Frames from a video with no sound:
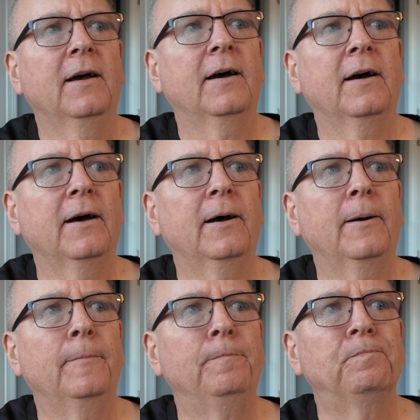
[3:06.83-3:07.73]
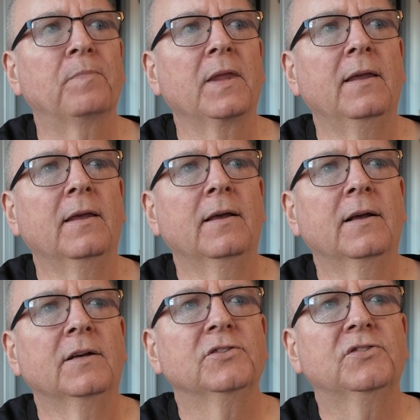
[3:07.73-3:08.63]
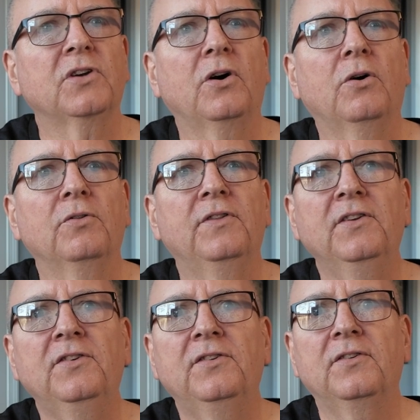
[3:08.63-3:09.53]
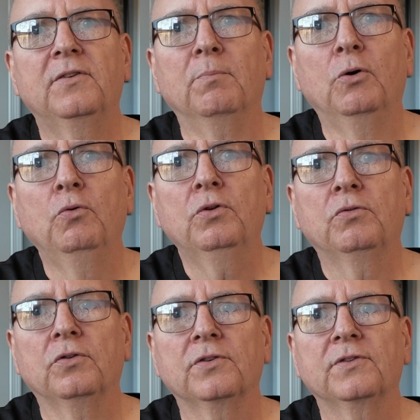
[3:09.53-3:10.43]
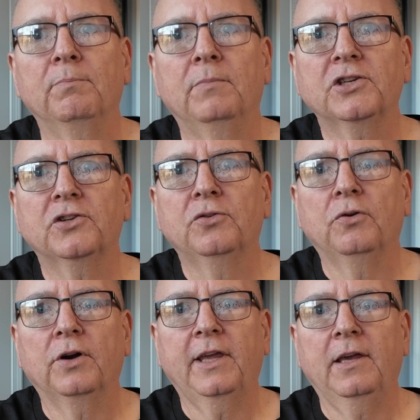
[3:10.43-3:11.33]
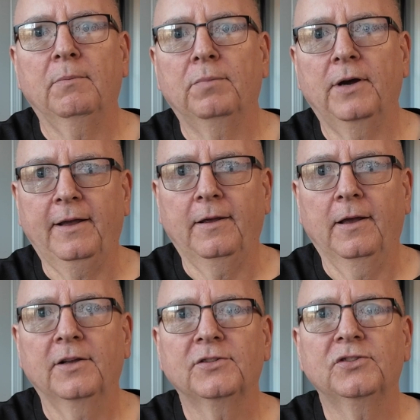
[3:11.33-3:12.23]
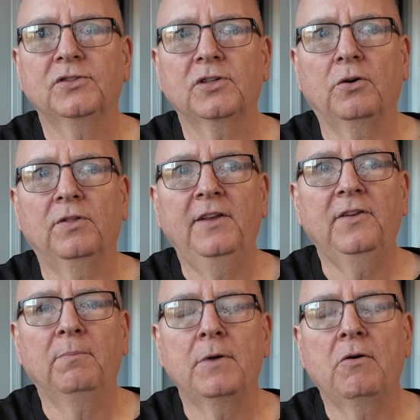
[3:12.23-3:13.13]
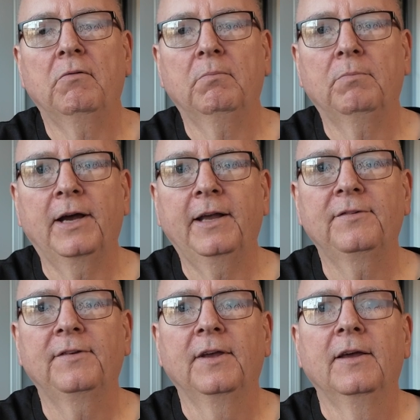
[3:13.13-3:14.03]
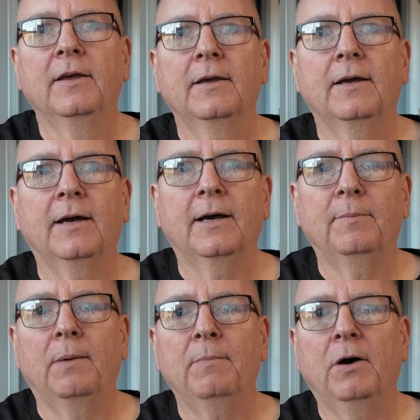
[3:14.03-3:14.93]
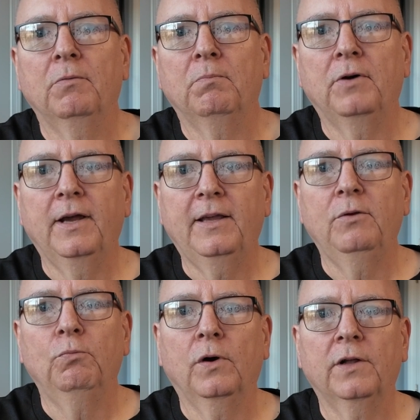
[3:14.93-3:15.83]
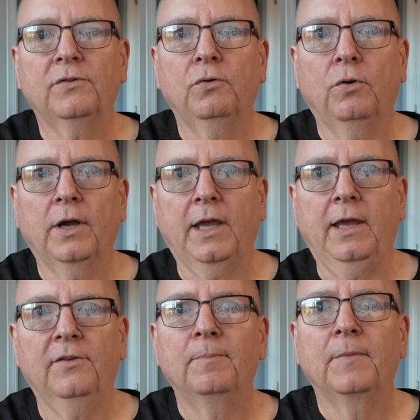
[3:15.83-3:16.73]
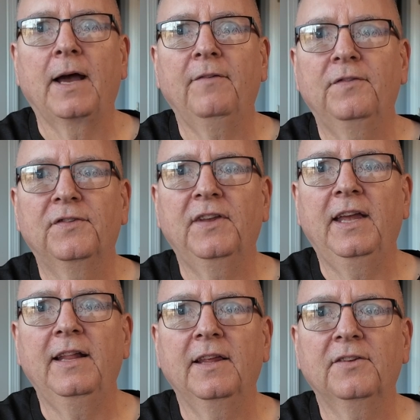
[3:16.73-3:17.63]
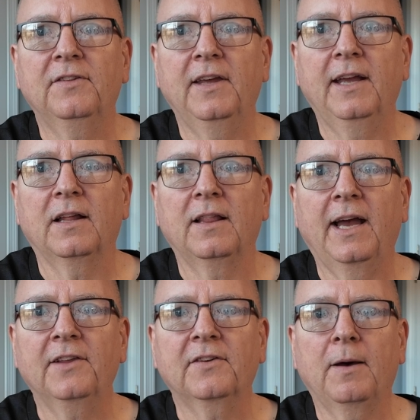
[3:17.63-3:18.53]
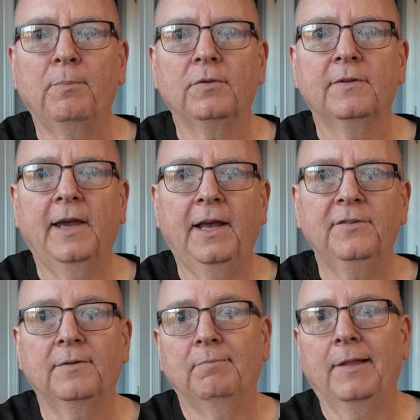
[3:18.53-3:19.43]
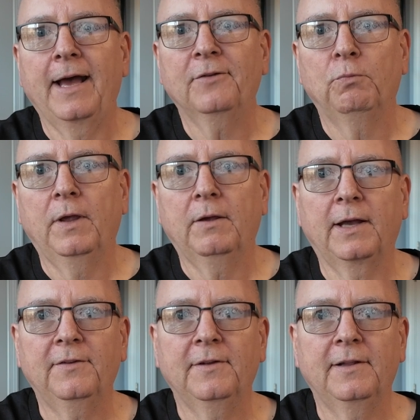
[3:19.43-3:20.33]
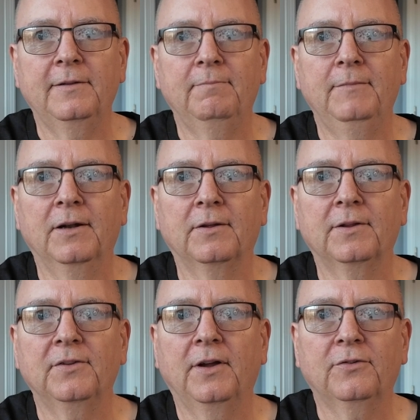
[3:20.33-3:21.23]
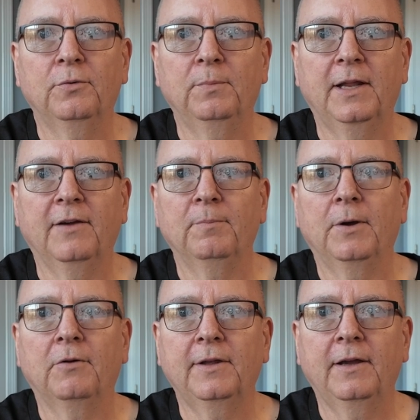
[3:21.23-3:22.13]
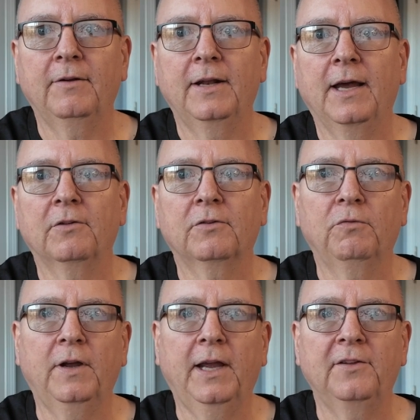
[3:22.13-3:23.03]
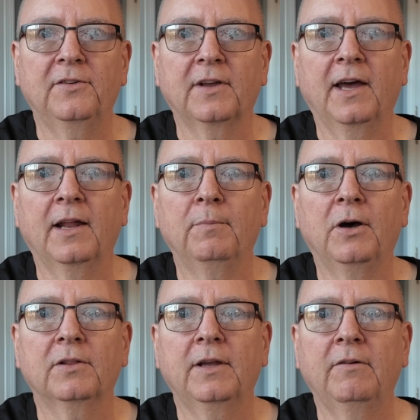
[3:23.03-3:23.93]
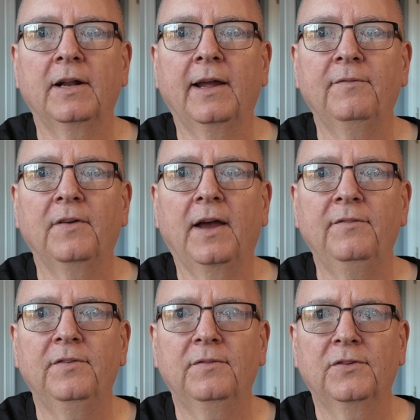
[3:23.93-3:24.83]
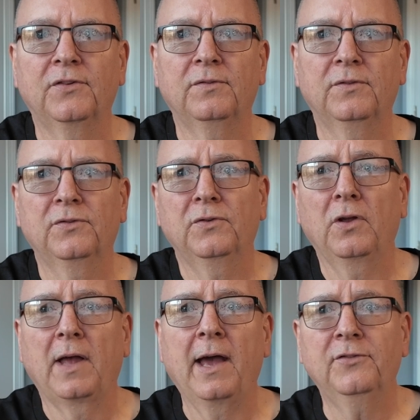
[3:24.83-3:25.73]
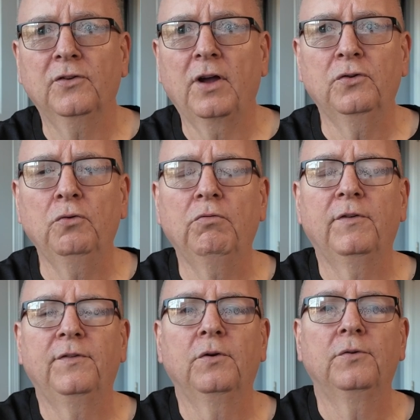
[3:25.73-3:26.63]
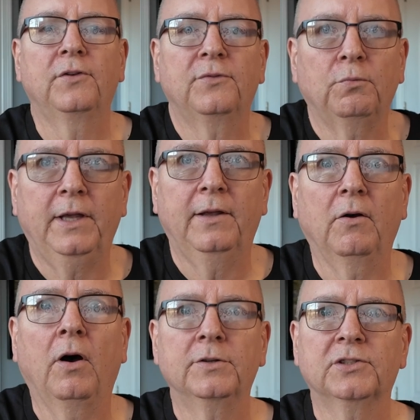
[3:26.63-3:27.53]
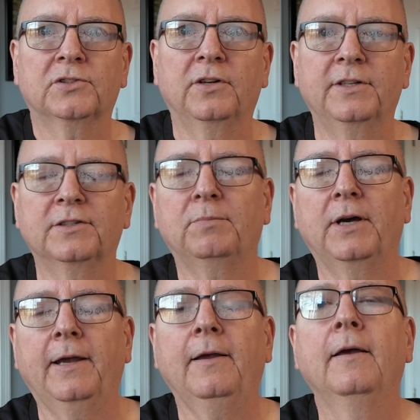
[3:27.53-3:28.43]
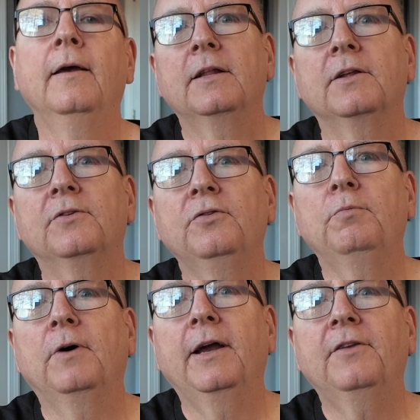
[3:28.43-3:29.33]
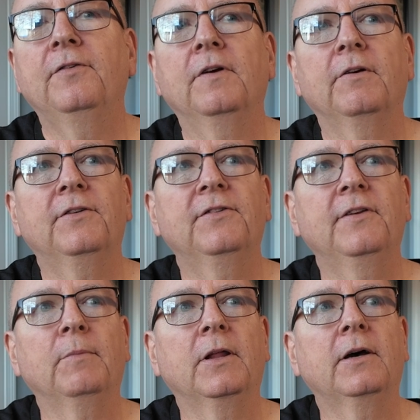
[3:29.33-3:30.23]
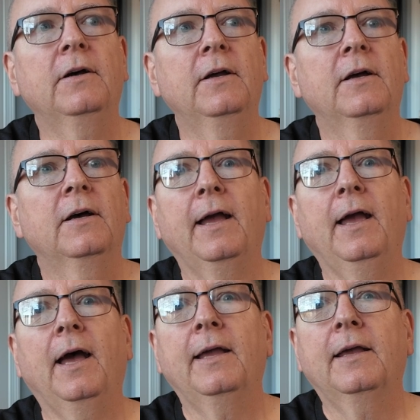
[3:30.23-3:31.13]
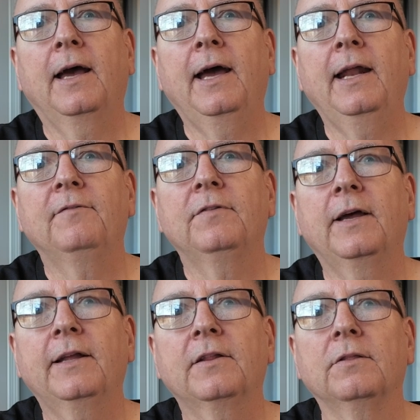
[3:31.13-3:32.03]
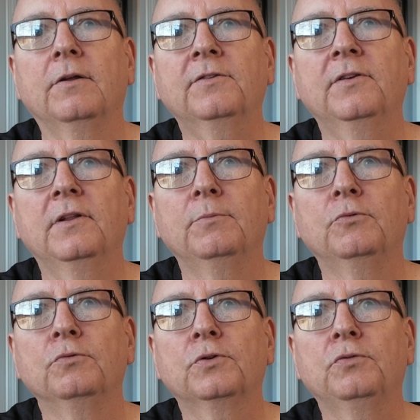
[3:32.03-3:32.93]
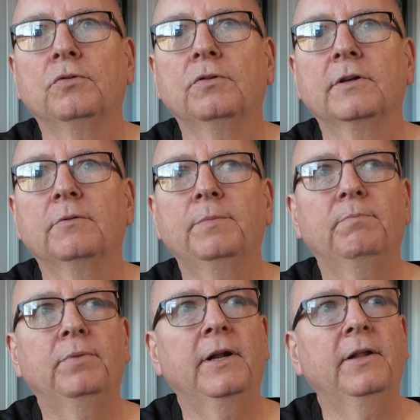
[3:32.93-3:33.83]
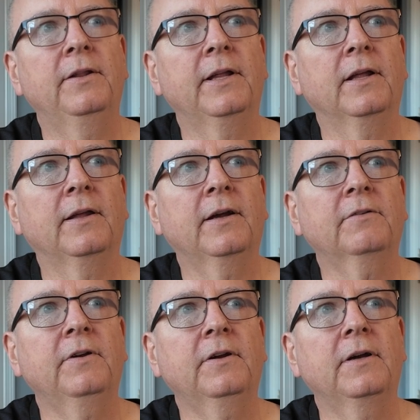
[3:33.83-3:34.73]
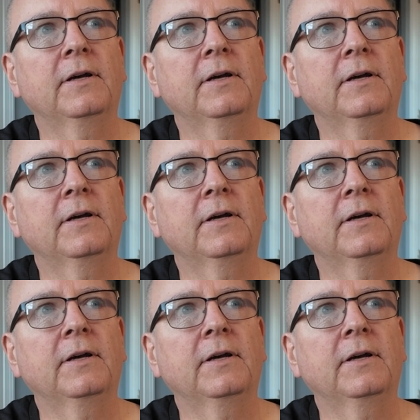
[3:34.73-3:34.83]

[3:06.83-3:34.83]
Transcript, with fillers: Um, so this, the Mooncool is a much torquier bike. So these are mountain bikes. Um, a mountain bike, you want torquey. Um, I've seen this thing the last couple days. Last week I said, you know, there's not too many of them out there, and now creators have got them out there, and I I've, so, so I saw two reviews this week just on this bike. The two bikes very similar. I, I kind of like the looks of the Mooncool a little bit better than the electric.